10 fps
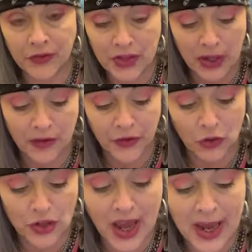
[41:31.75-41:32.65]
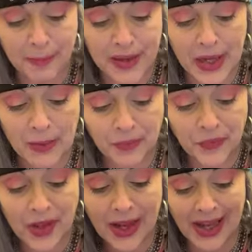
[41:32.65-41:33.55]
if you're typing
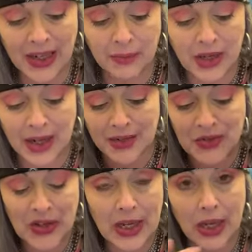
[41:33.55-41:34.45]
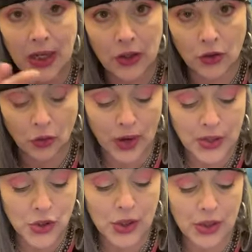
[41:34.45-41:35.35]
and I'm not seeing your
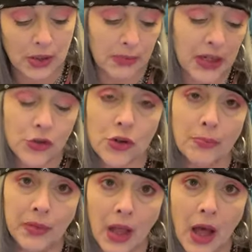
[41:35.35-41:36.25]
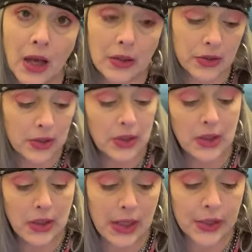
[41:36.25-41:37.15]
question, it means you're blocked
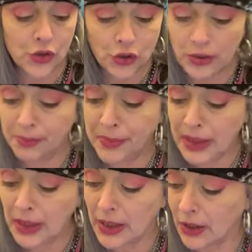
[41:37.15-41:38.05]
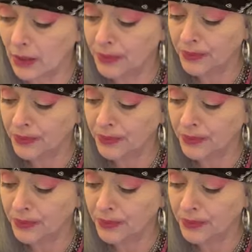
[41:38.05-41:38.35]
and you shouldn't be here.